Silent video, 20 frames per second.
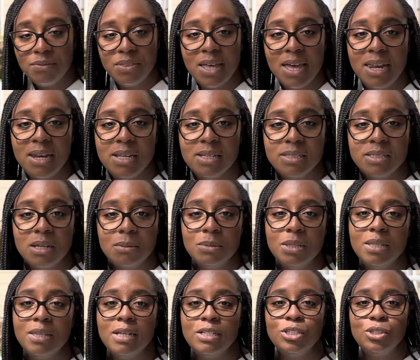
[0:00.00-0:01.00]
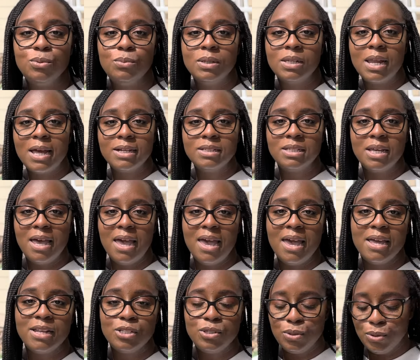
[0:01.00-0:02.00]
that is something that you would like to
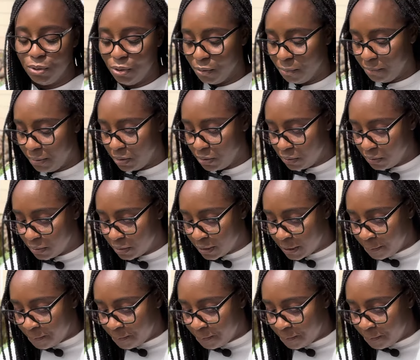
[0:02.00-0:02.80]
add to your meals.